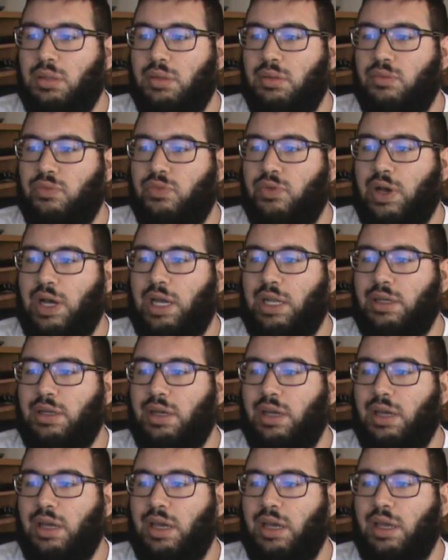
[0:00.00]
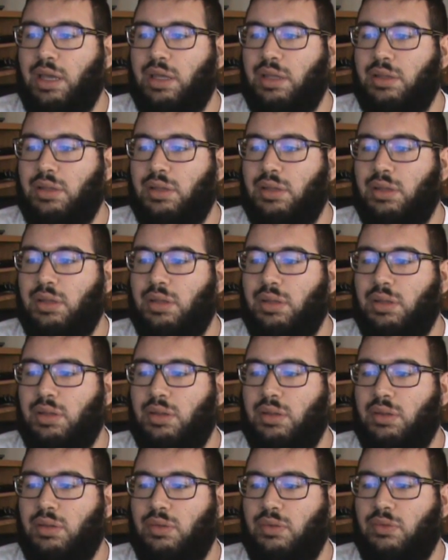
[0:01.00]
Fought
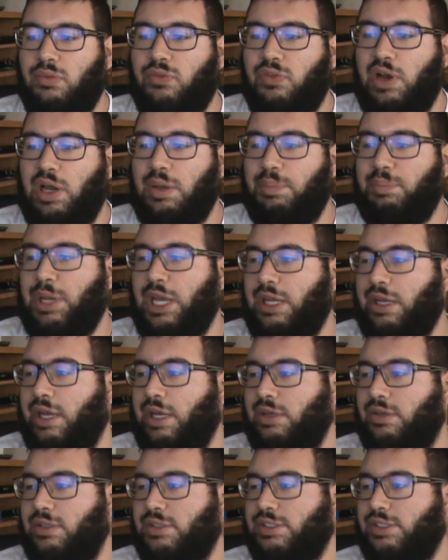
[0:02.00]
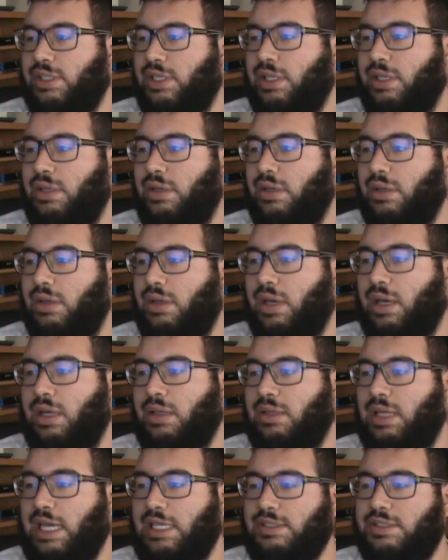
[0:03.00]
Ben Henderson
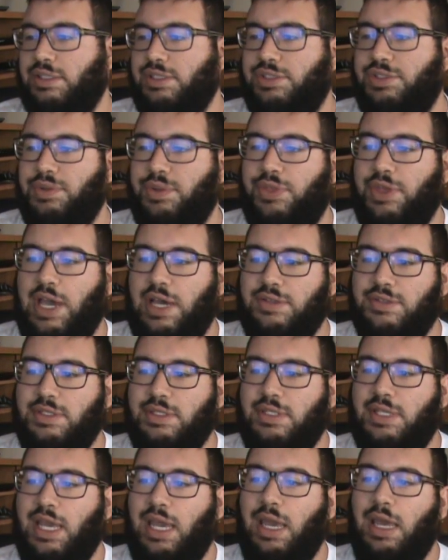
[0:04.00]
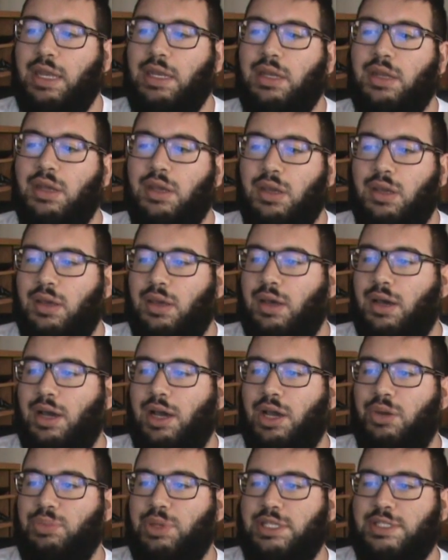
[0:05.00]
last in 2010,
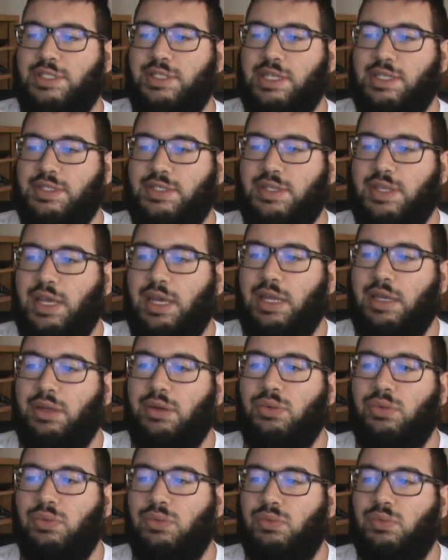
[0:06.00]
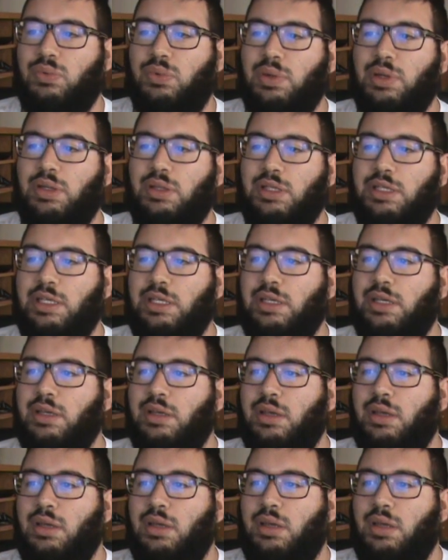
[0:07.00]
and since then, really,
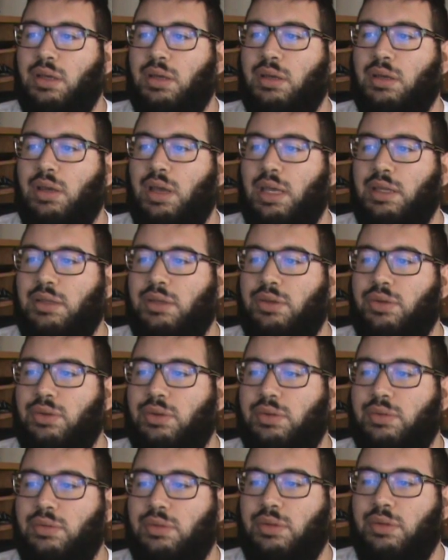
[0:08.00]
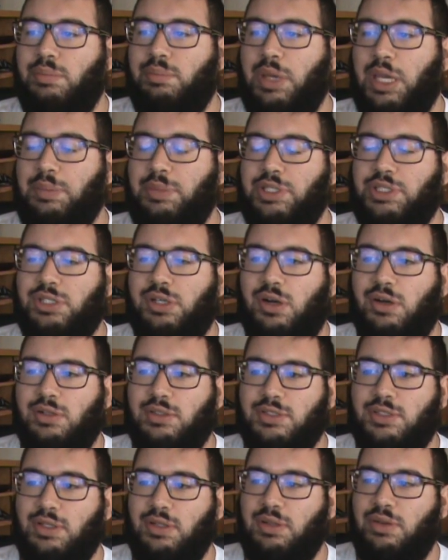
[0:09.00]
maybe
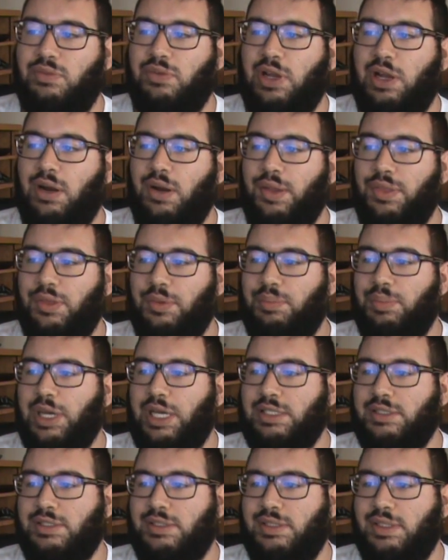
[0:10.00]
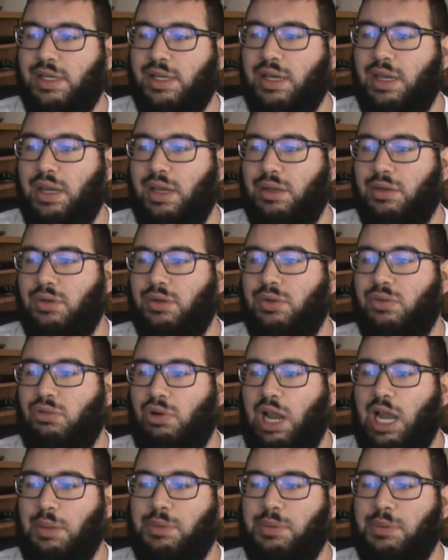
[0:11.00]
Charles Oliveira, the best
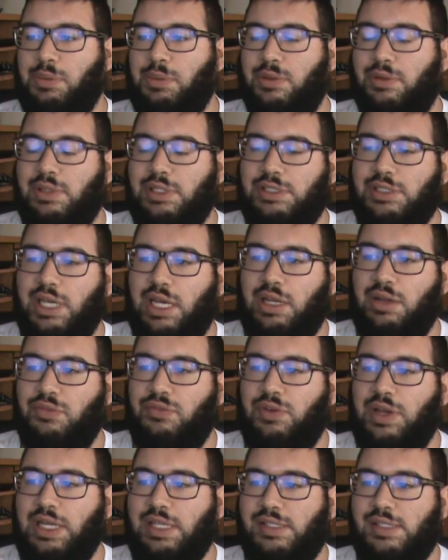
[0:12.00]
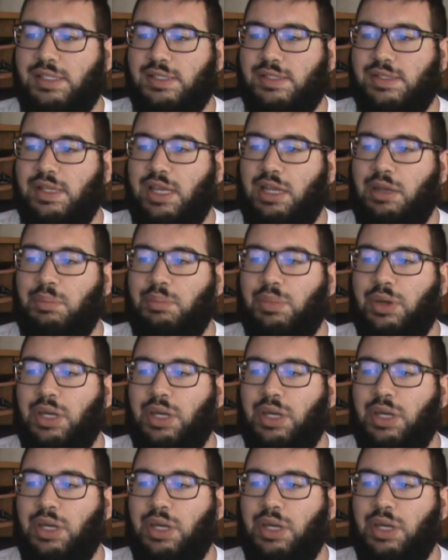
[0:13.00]
grappler he's had to fight since then.